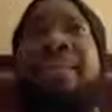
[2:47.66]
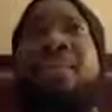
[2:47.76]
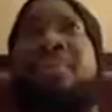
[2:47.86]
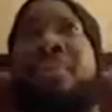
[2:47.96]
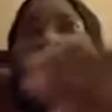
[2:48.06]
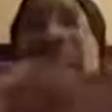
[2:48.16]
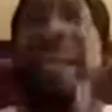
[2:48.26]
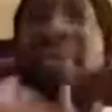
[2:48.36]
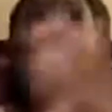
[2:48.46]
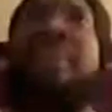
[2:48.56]
will
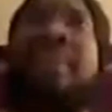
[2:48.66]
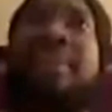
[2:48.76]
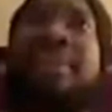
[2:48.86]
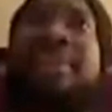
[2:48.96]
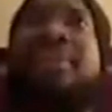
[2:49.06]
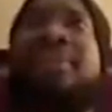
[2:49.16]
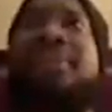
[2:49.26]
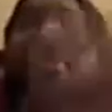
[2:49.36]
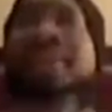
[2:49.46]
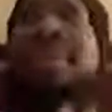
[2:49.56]
get fans to
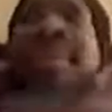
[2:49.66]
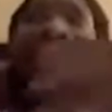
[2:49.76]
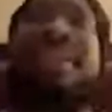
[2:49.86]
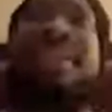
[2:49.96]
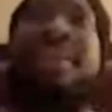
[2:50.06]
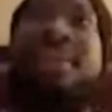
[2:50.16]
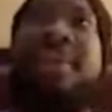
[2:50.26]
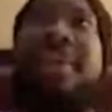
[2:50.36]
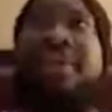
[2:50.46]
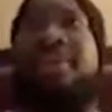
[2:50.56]
go and listen to
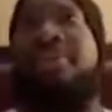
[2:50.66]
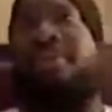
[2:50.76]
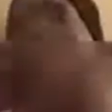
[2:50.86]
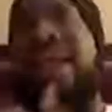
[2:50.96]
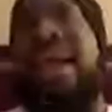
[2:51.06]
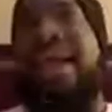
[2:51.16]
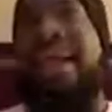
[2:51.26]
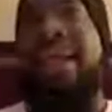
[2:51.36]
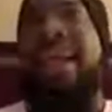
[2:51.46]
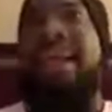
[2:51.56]
it. You
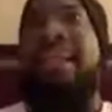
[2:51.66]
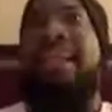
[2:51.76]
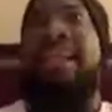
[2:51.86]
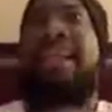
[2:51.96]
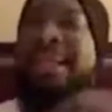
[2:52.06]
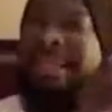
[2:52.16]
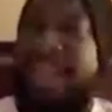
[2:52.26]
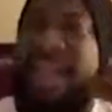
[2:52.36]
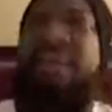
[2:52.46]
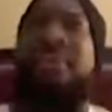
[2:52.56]
reply and it's
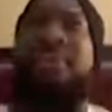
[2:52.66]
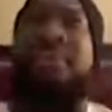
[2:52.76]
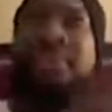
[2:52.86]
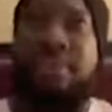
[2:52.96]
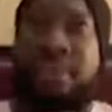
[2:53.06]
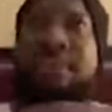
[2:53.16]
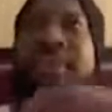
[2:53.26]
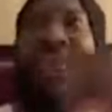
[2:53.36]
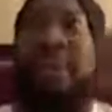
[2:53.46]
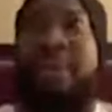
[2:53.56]
healthy. You keep
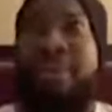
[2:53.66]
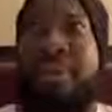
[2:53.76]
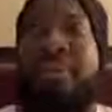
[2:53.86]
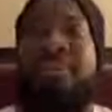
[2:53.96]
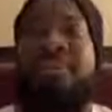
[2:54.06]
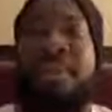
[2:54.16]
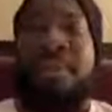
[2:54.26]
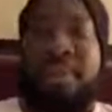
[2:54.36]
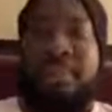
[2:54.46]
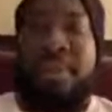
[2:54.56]
it healthy.
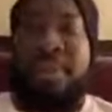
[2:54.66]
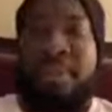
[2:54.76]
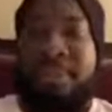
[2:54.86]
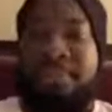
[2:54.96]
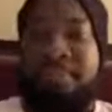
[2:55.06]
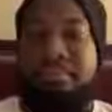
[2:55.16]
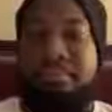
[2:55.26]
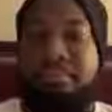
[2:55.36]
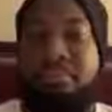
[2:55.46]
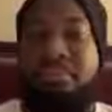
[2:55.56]
But
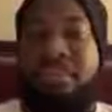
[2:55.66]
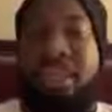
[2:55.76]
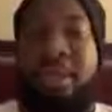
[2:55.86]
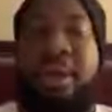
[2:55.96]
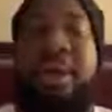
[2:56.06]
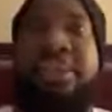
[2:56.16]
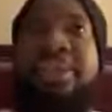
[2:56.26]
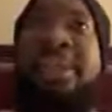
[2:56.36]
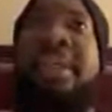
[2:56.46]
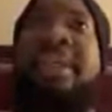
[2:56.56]
there are
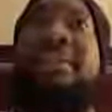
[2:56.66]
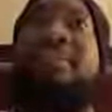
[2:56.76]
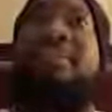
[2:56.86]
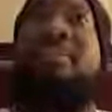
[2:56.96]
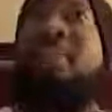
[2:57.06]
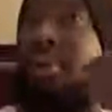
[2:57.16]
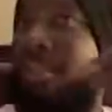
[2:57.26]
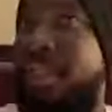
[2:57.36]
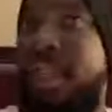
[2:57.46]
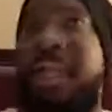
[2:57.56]
certain
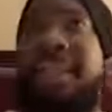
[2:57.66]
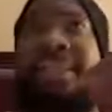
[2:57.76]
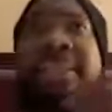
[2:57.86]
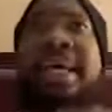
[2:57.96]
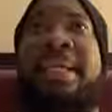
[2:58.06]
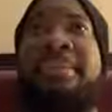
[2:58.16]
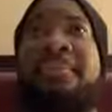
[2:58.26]
punchlines that